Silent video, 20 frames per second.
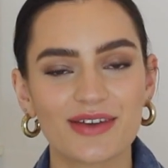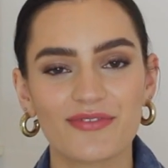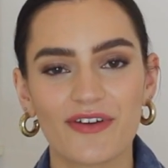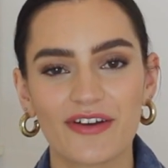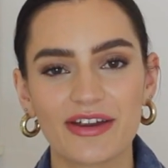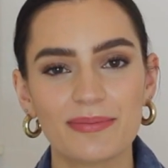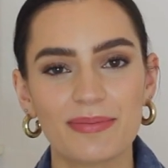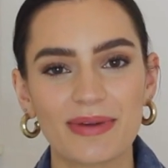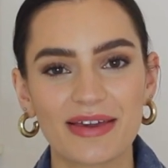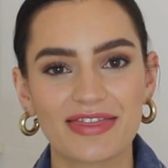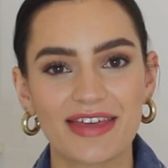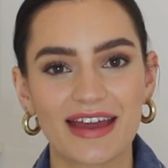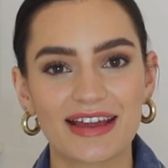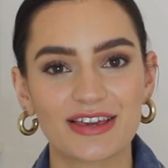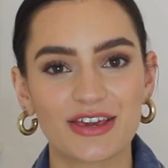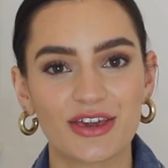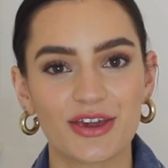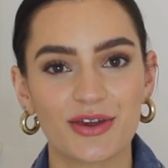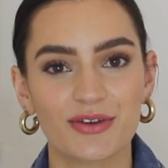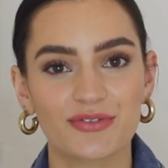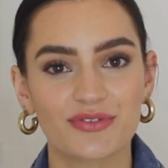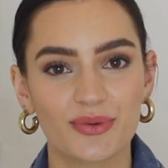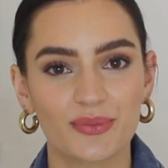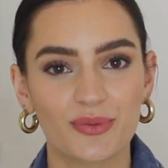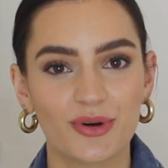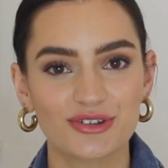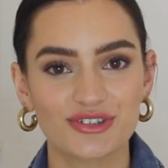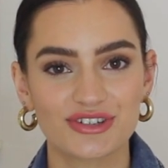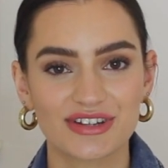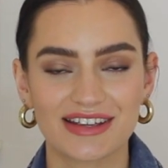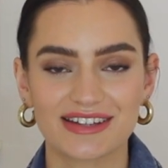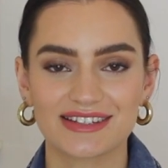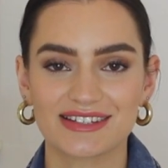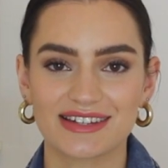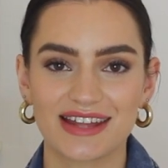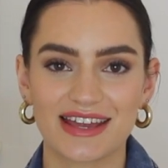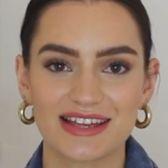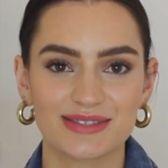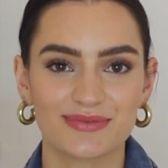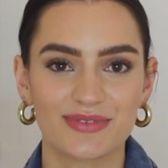a very big thank you for watching
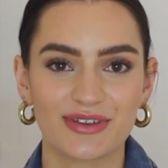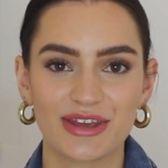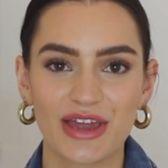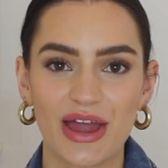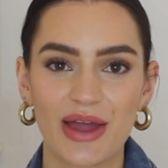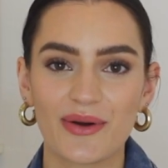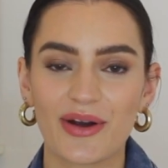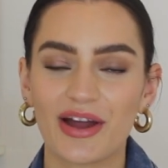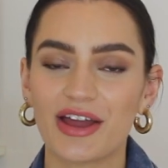today's video.